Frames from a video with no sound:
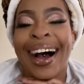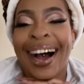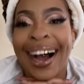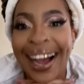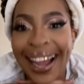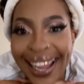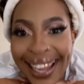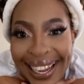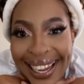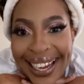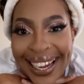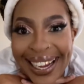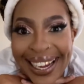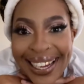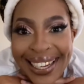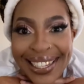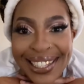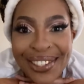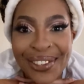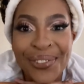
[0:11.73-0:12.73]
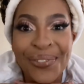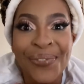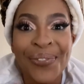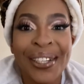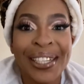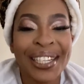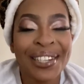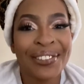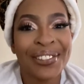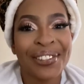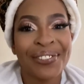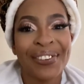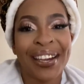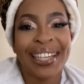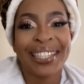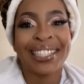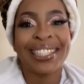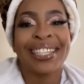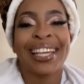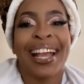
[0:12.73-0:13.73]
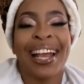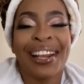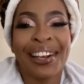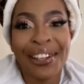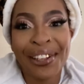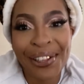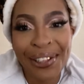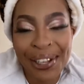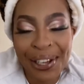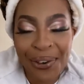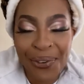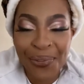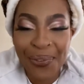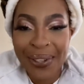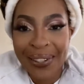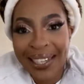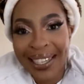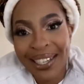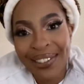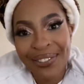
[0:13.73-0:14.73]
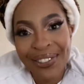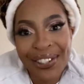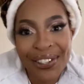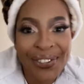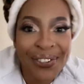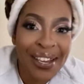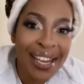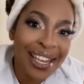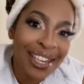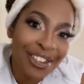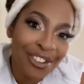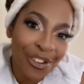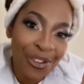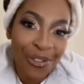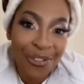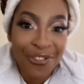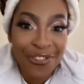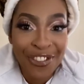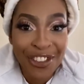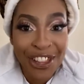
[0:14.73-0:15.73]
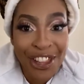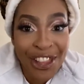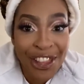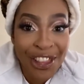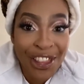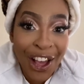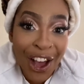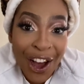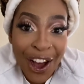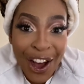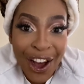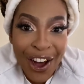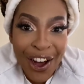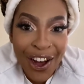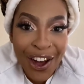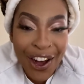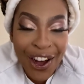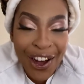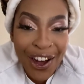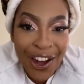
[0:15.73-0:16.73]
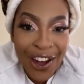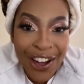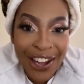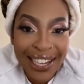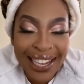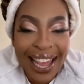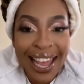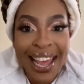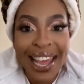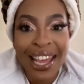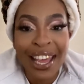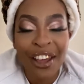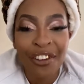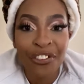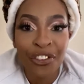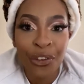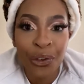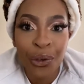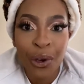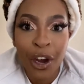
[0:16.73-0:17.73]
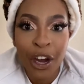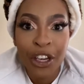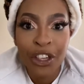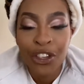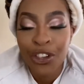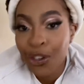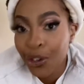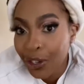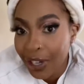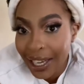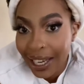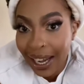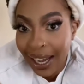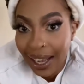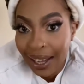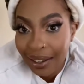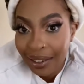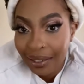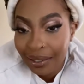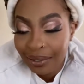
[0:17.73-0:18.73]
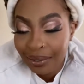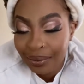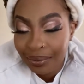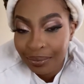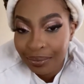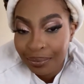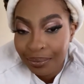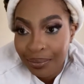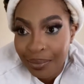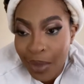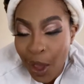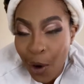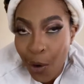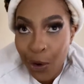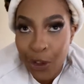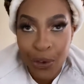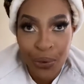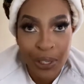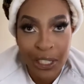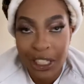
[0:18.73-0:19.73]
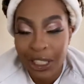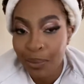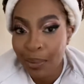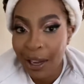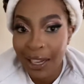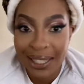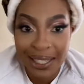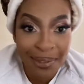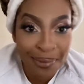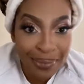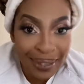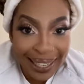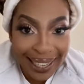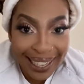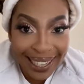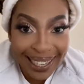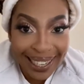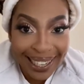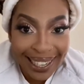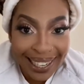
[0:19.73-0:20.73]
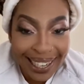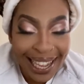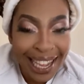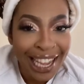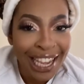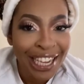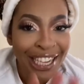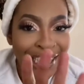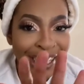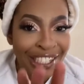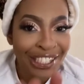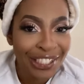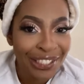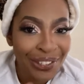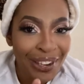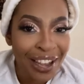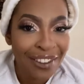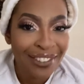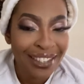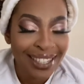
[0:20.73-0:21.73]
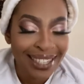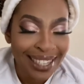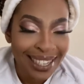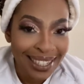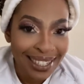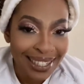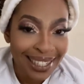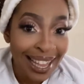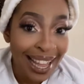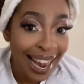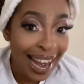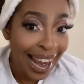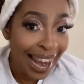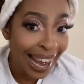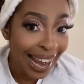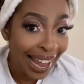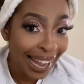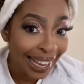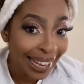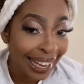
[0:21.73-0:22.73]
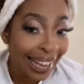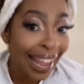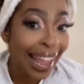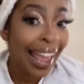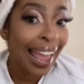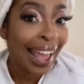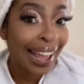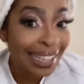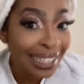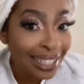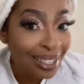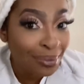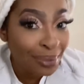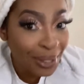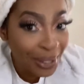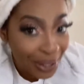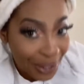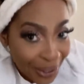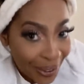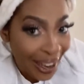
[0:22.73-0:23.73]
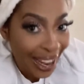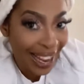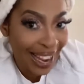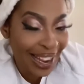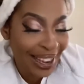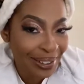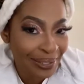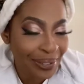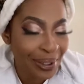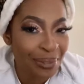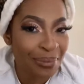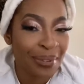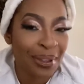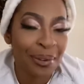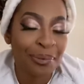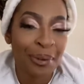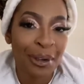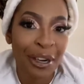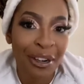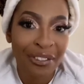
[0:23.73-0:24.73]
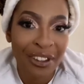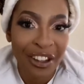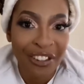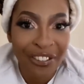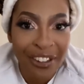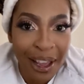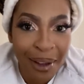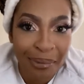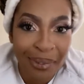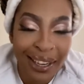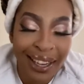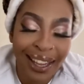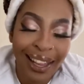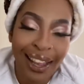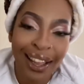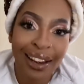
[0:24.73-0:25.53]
Hi guys, welcome to my channel and welcome to a new vlog. If you are new here or you are just passing by, do have a seat, like and subscribe and be a part of our family.